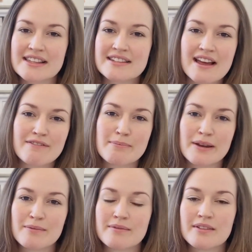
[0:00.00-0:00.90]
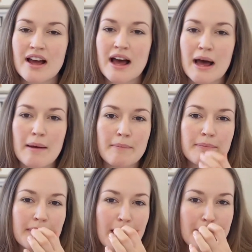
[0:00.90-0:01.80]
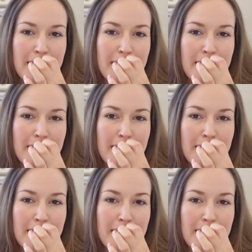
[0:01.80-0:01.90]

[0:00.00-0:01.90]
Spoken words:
He's never been a